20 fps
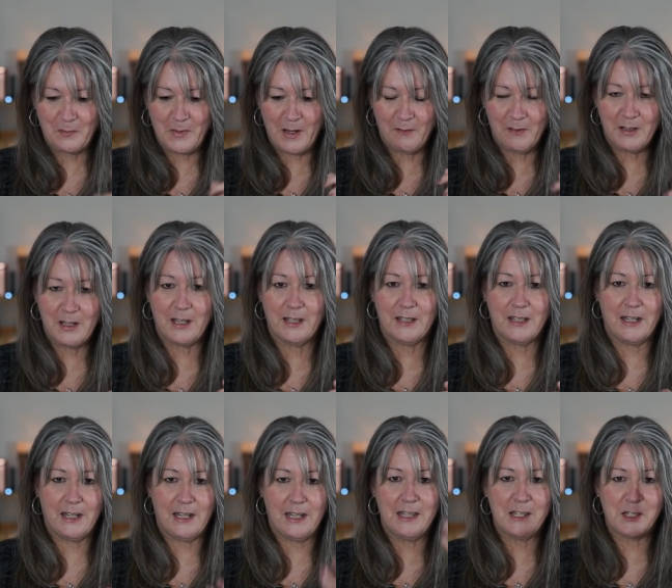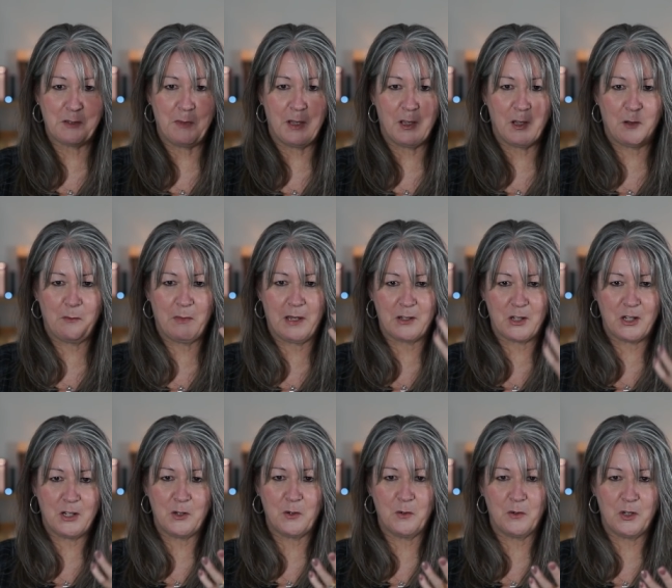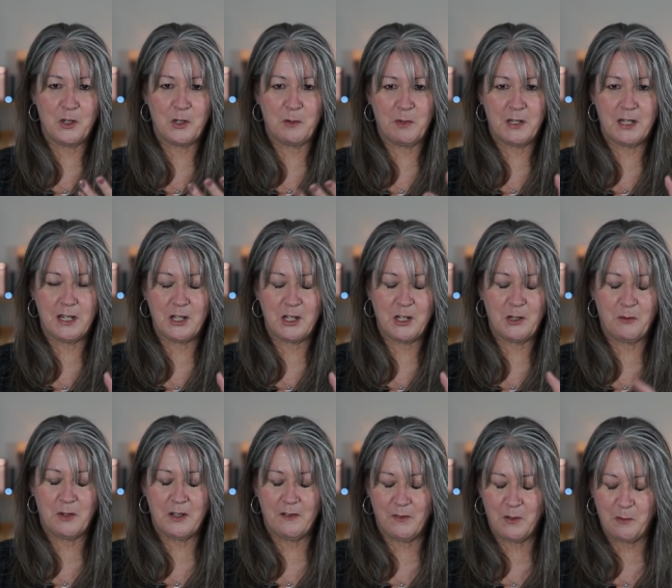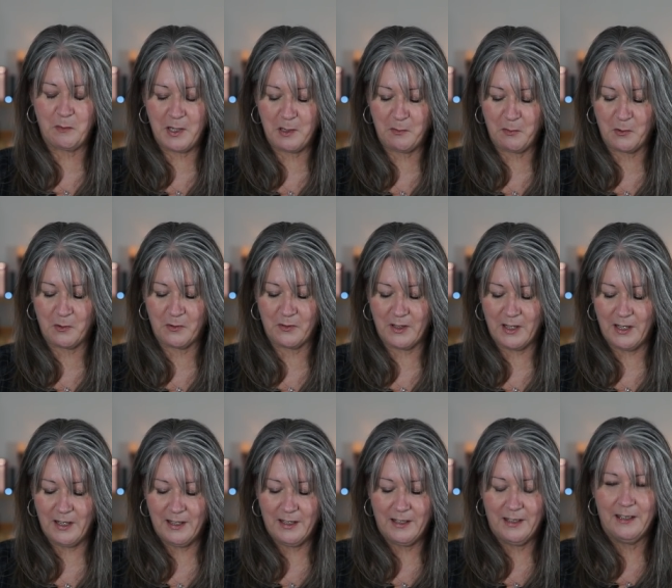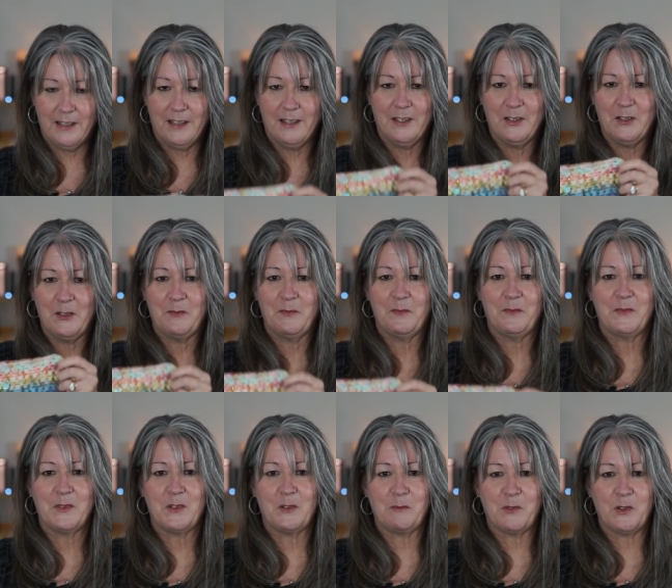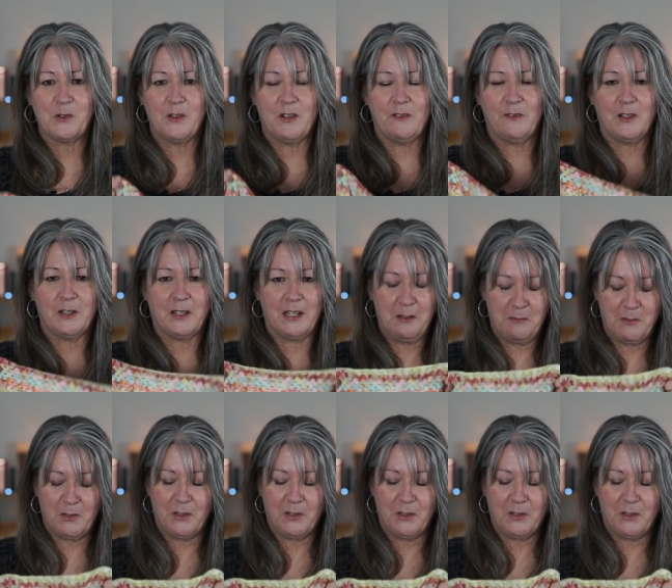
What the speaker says: every now and then it hits me that I'm actually talking to potentially quite a few people. And so I'm sorry if I keep